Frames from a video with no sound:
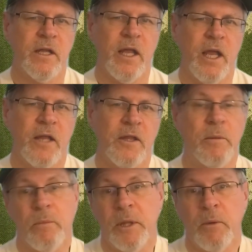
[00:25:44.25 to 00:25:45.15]

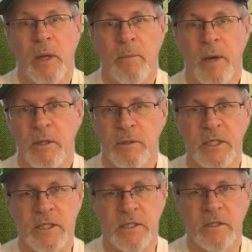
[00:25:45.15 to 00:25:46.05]
But then when I bought the
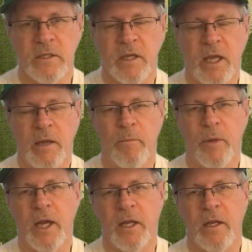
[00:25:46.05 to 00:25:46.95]
season and
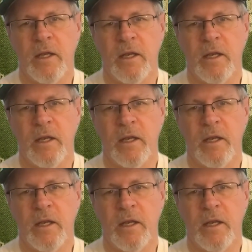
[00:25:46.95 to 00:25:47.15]
played it,